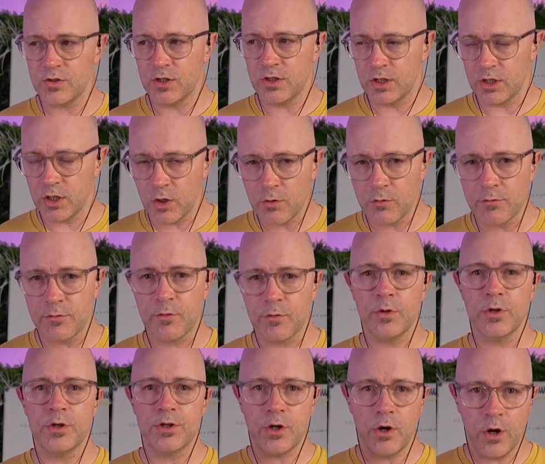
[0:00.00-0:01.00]
that are going through
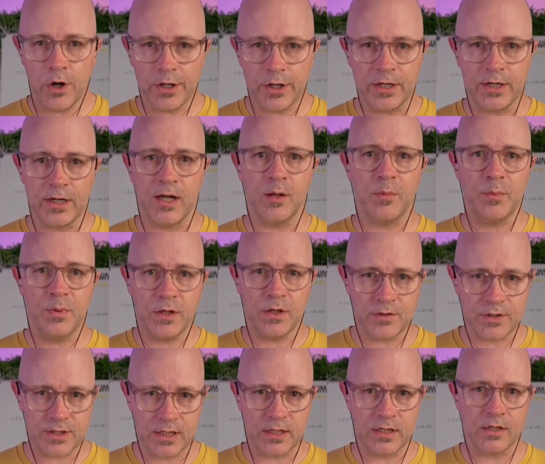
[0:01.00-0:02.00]
and tidying up our
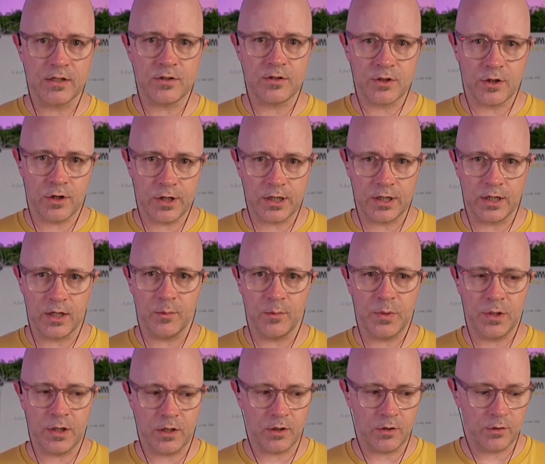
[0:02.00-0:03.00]
data and tidying up
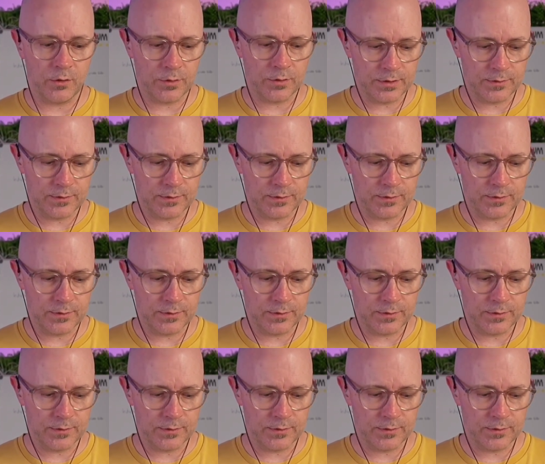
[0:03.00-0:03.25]
our